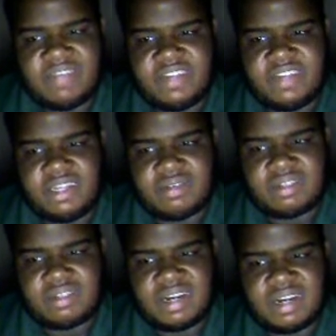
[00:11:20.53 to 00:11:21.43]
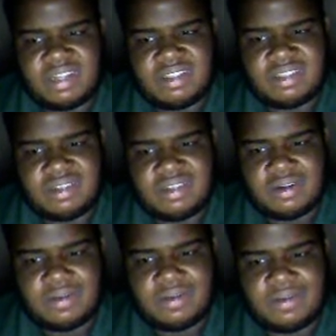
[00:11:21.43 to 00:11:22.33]
So, this is
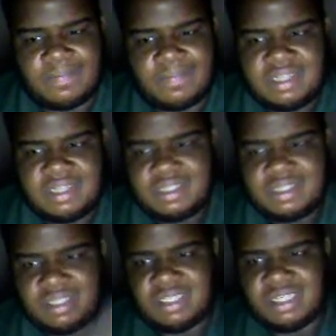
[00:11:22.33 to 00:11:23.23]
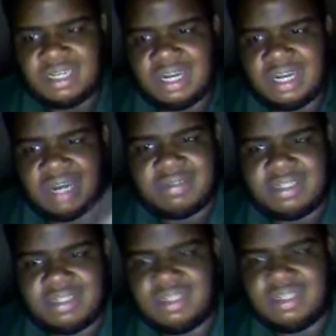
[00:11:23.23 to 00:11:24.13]
my video response,
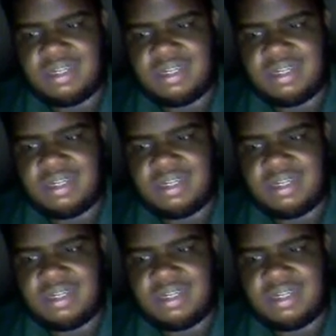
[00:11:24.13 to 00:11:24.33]
so